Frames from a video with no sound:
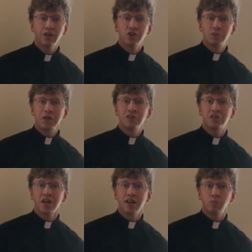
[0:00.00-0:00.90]

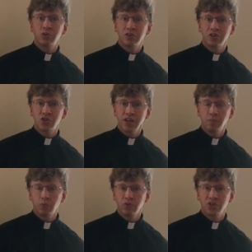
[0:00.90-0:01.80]
spent time with the
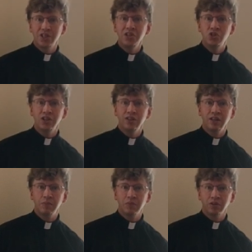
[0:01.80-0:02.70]
disciples, teaching
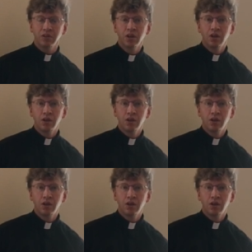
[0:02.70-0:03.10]
them and